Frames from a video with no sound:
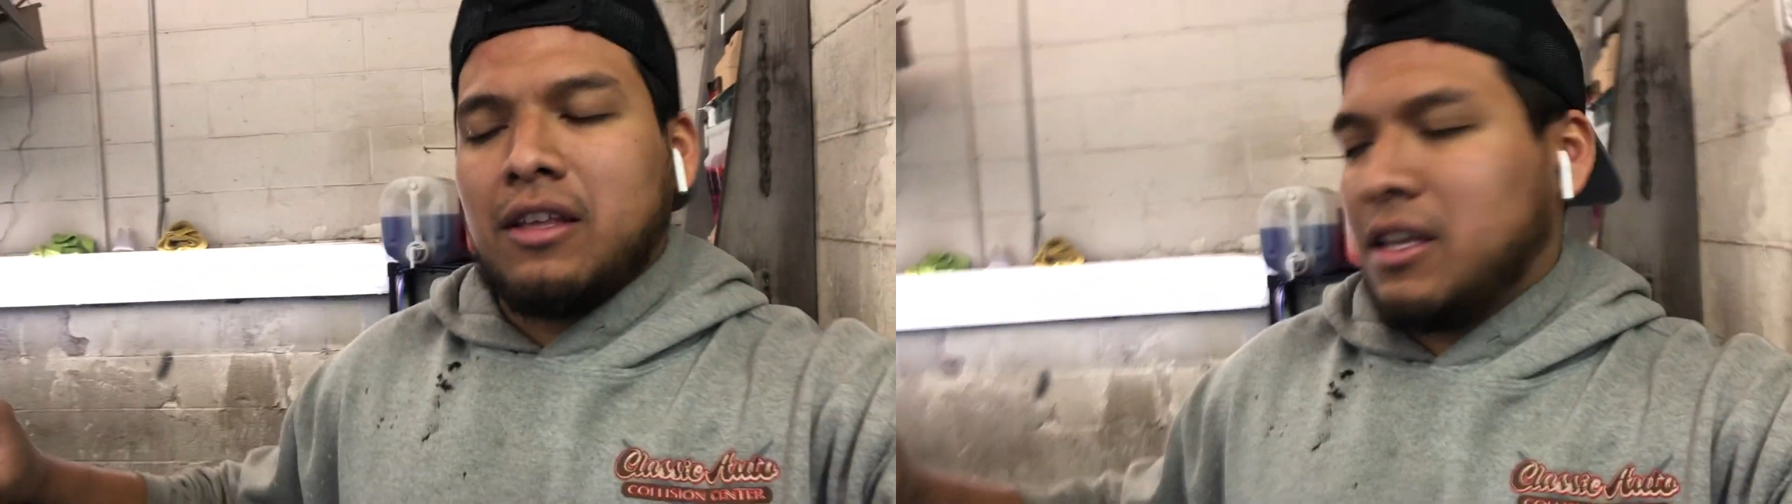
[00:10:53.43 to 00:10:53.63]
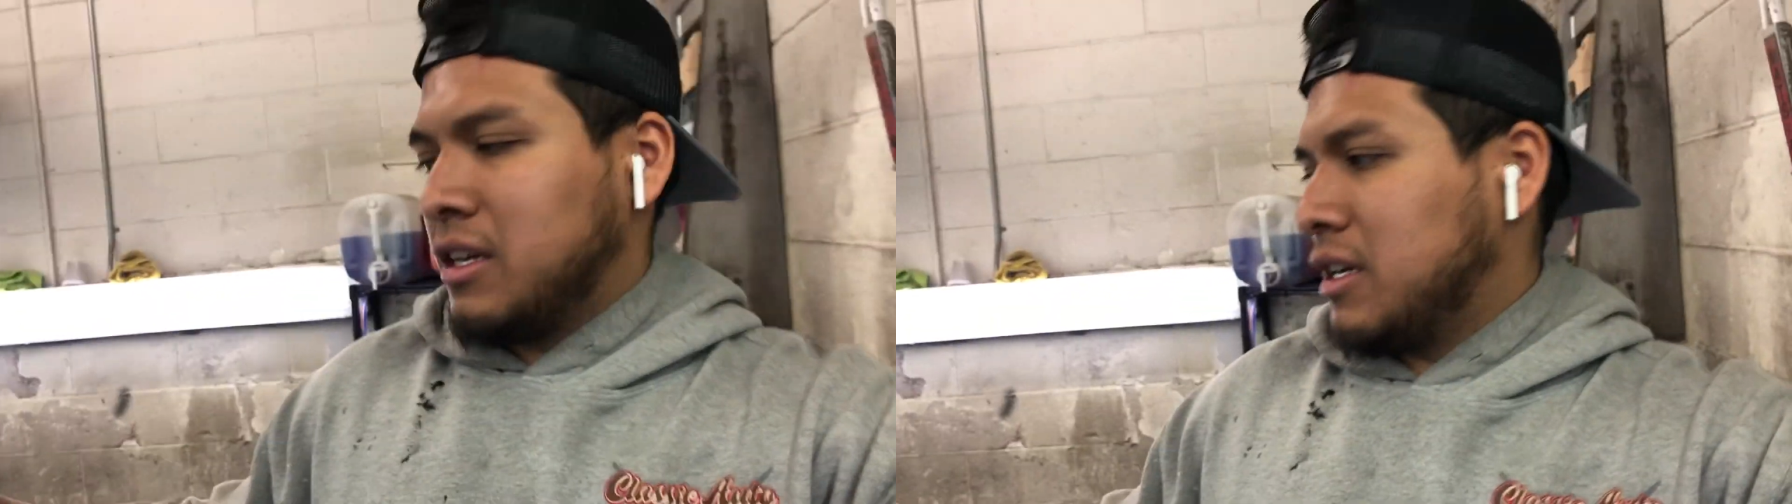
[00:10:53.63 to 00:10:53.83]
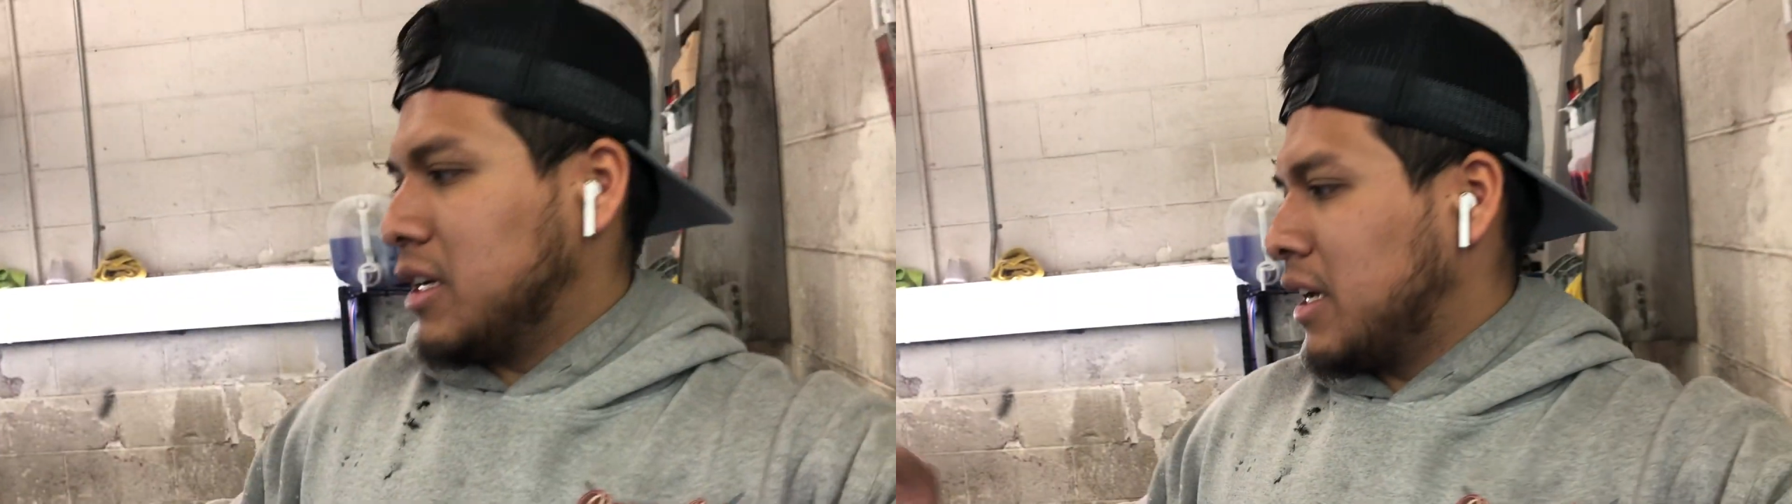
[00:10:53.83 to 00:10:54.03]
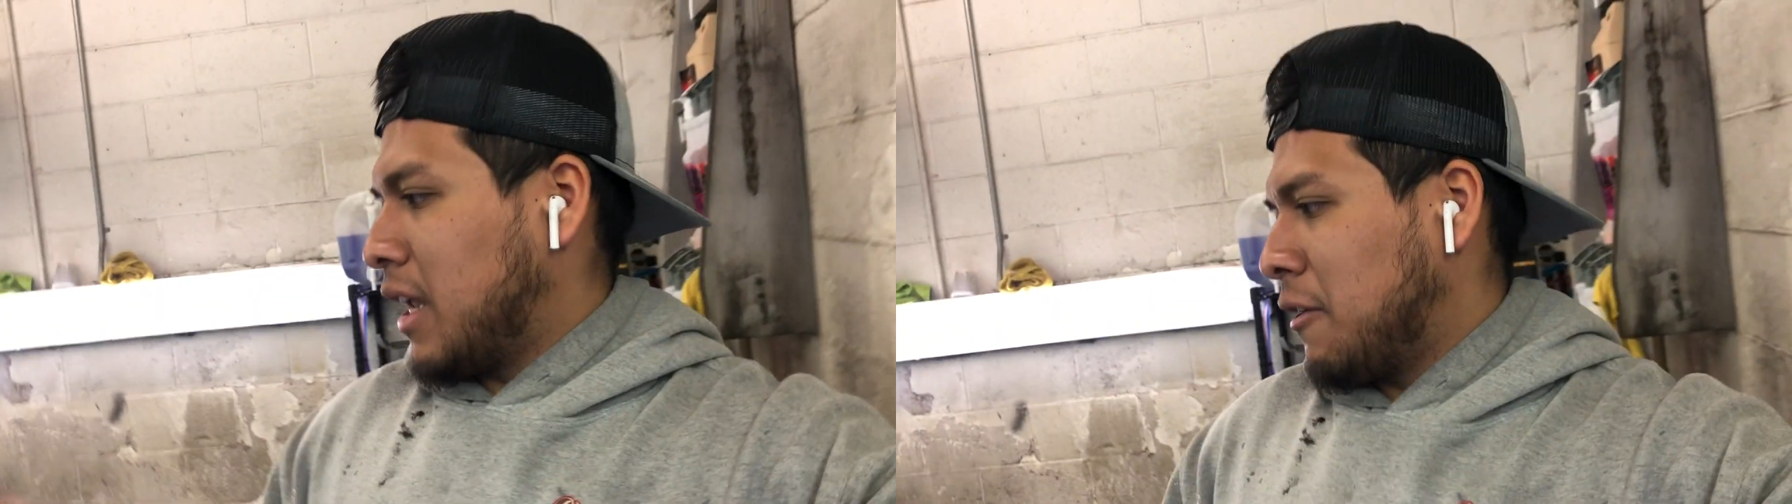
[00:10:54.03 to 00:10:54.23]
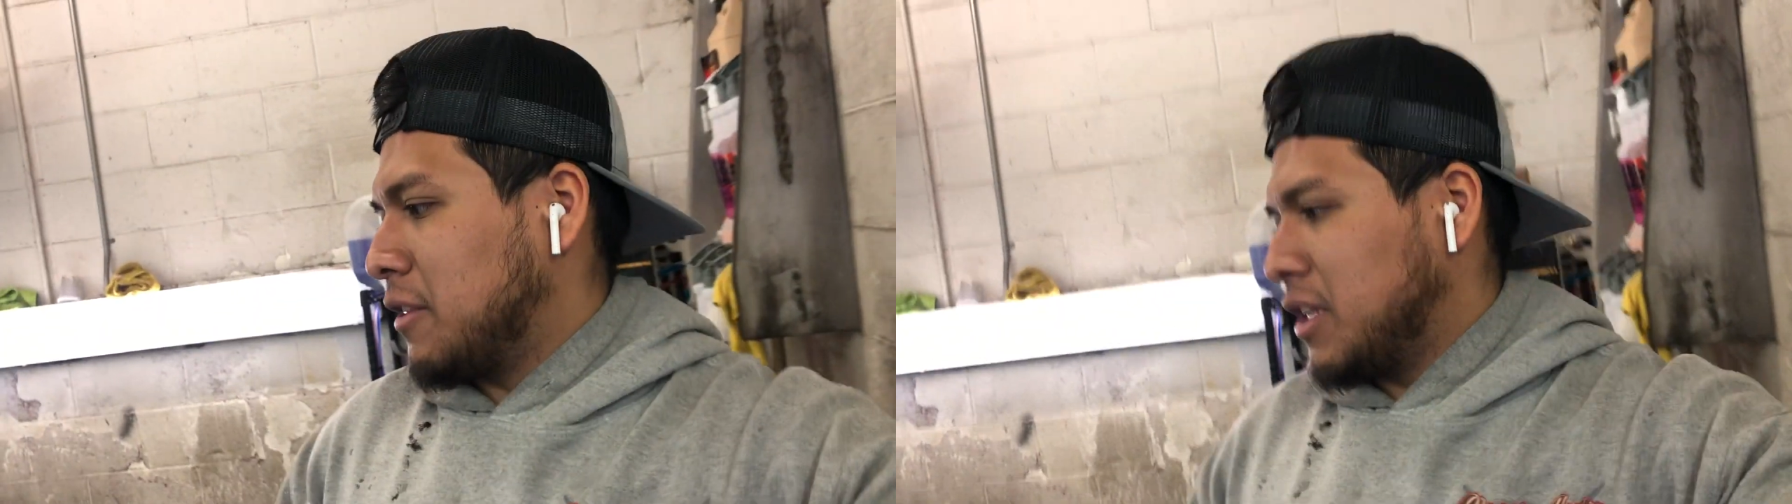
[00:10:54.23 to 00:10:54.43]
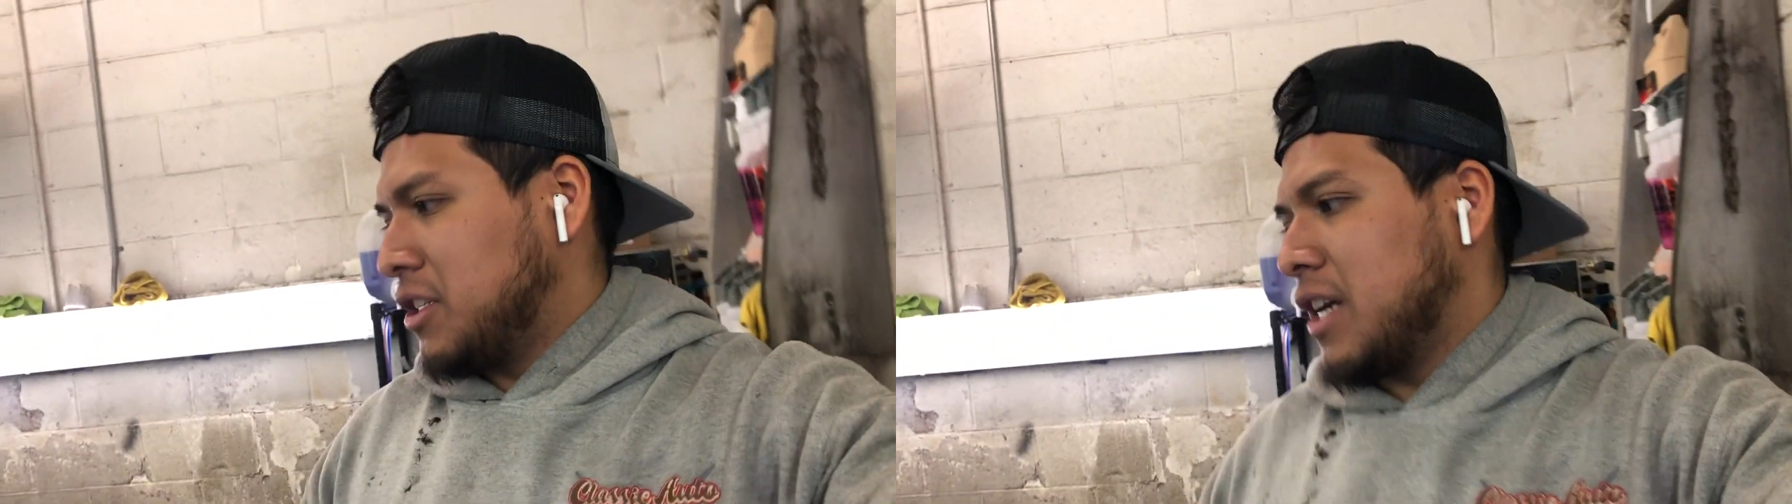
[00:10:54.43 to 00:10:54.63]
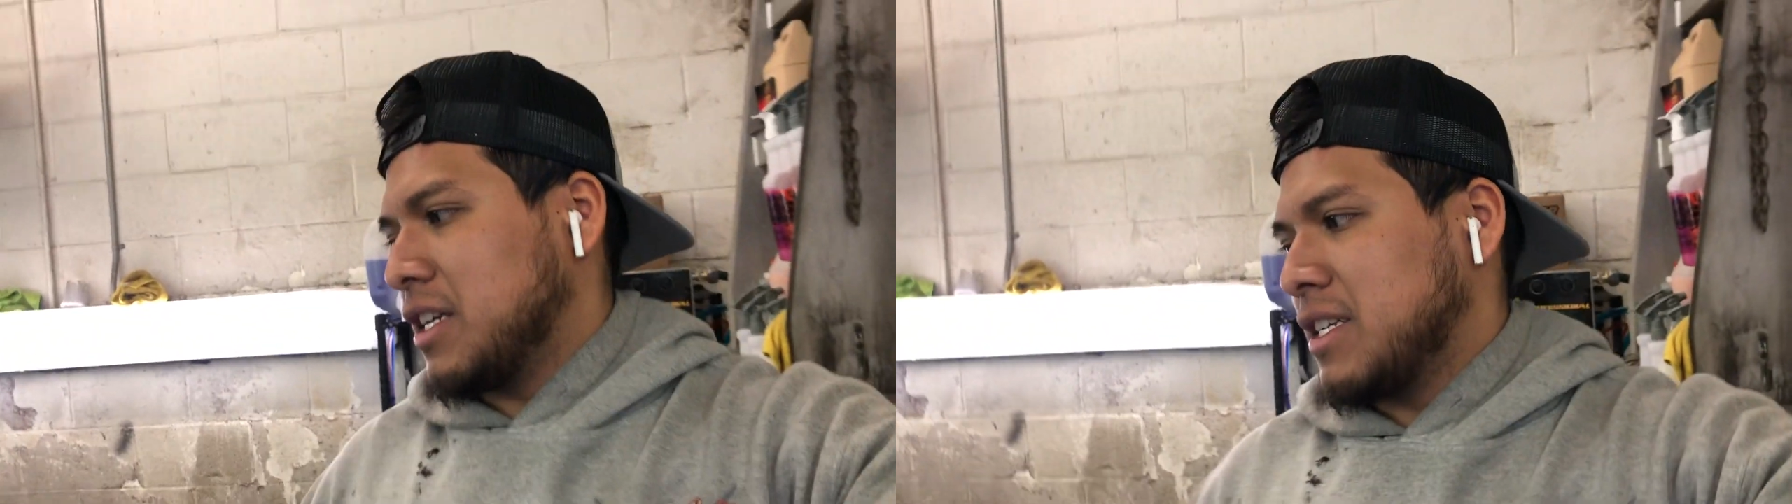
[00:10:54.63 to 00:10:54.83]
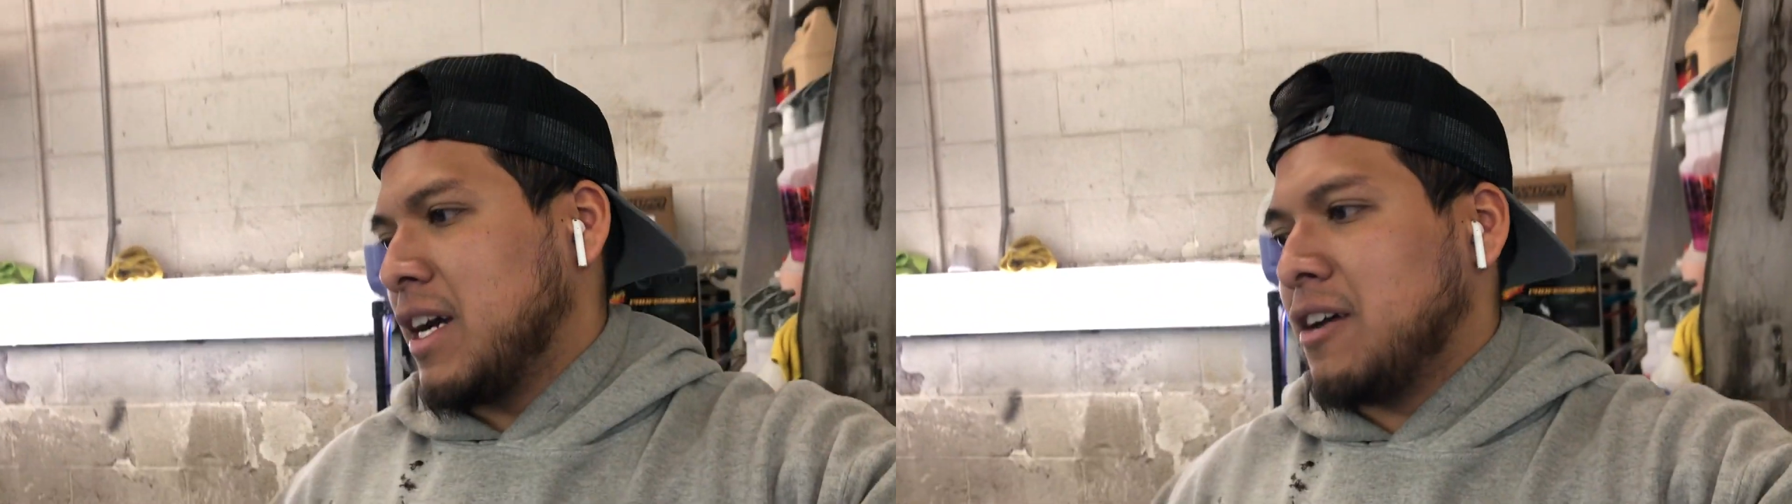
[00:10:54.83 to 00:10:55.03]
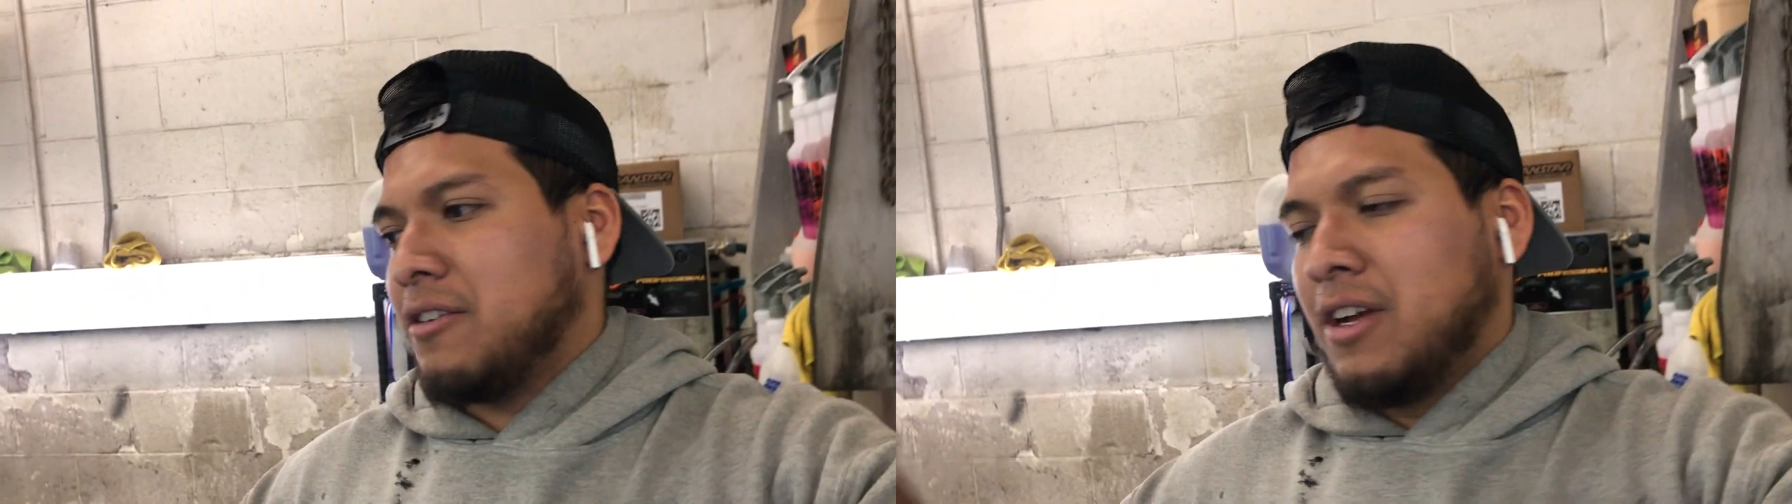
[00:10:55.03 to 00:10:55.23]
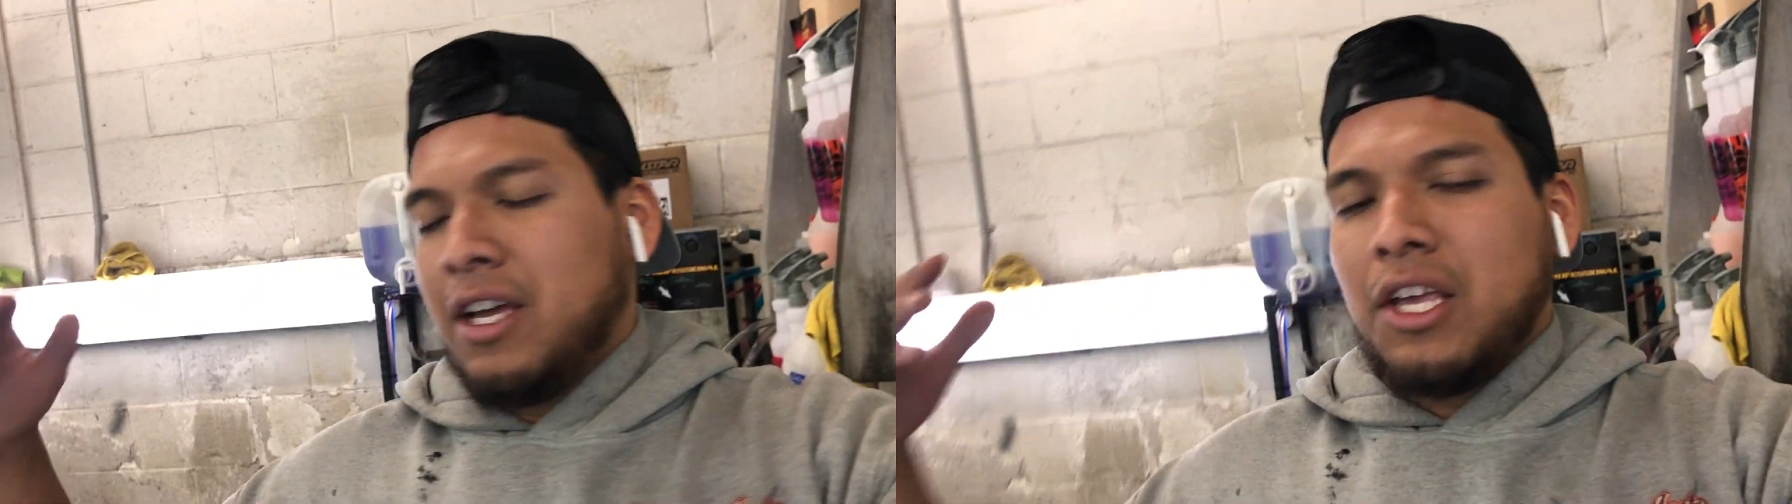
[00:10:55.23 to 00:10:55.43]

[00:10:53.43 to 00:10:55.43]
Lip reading: and everything checks out,